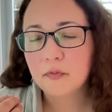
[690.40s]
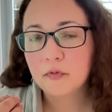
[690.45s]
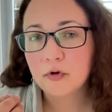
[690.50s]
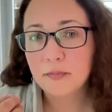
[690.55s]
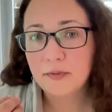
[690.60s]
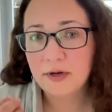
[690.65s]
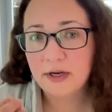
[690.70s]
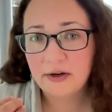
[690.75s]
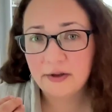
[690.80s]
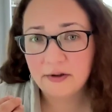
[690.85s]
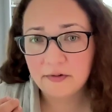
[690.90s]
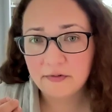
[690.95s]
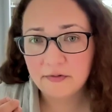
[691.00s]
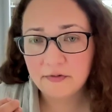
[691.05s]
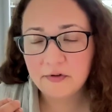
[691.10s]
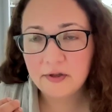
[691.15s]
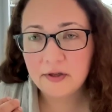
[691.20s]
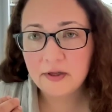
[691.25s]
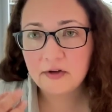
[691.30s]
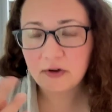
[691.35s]
ruminative.
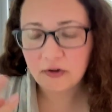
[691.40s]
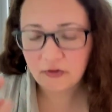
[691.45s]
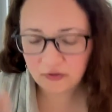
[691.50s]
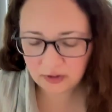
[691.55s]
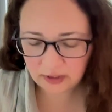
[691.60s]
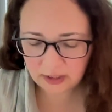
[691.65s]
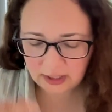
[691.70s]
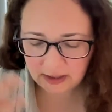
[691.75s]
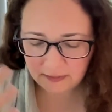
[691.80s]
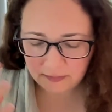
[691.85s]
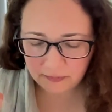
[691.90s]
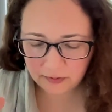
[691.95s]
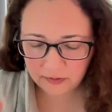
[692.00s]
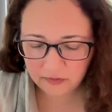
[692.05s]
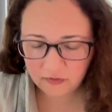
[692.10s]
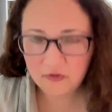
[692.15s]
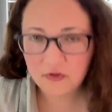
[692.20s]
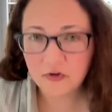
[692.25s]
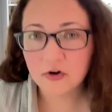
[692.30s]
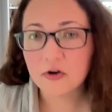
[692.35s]
It doesn't keep
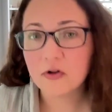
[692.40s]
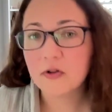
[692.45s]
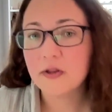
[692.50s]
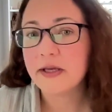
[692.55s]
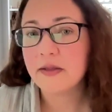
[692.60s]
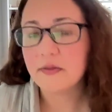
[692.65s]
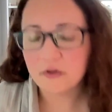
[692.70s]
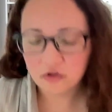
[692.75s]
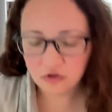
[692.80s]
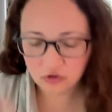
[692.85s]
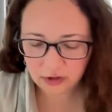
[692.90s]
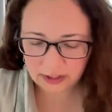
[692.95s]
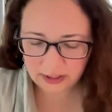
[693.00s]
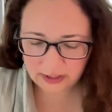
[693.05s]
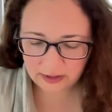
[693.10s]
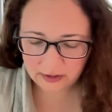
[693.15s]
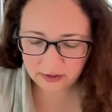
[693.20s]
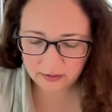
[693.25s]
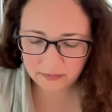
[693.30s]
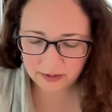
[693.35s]
circling the
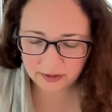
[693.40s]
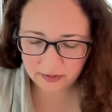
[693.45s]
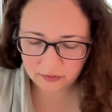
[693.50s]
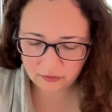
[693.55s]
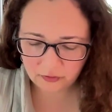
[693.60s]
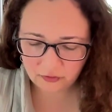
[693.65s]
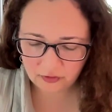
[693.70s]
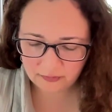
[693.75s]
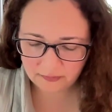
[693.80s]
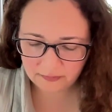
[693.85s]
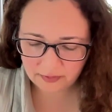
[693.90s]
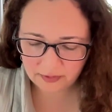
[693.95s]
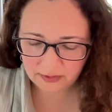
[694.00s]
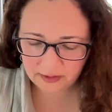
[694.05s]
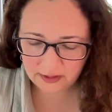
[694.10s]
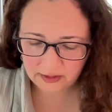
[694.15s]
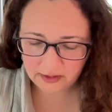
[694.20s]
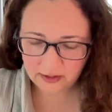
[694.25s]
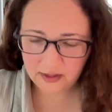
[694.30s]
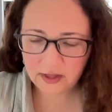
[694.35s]
drain about
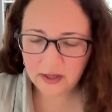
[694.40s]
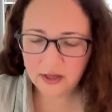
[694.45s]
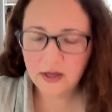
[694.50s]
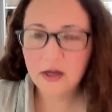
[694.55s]
something.